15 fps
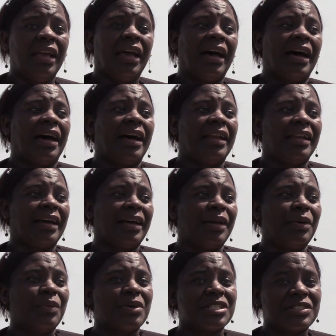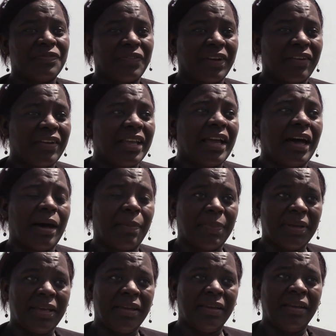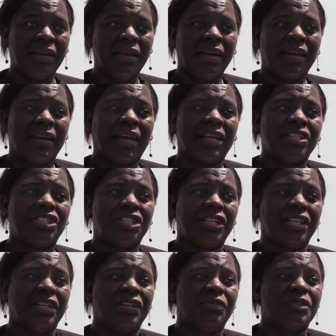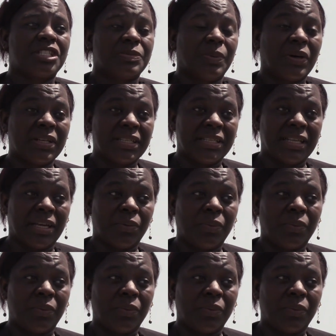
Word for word: and I was very happy that she responded that